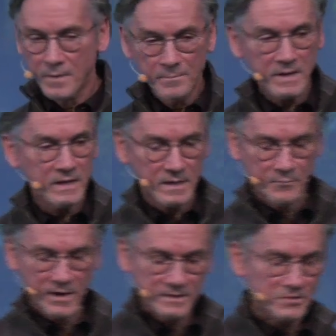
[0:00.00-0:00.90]
meeting, a
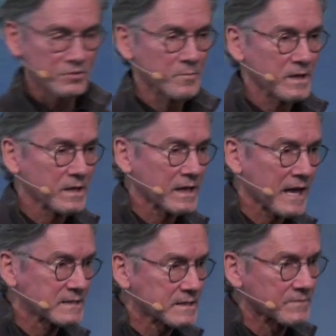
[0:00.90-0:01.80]
practitioner meeting, and I
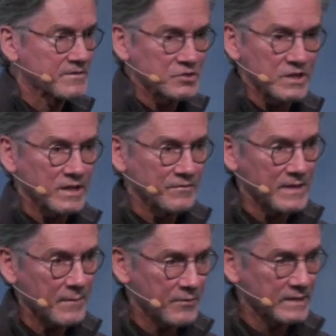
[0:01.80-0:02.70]
did a visioning for
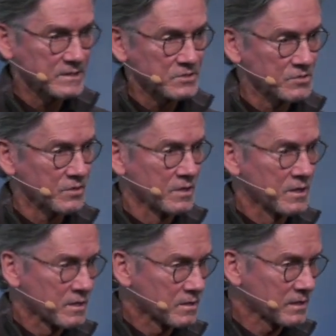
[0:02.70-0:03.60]
that practitioner
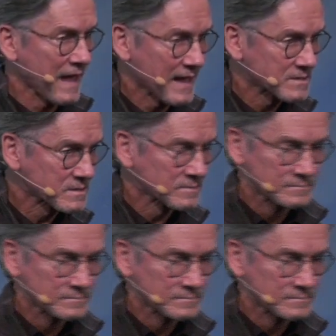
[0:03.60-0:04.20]
class.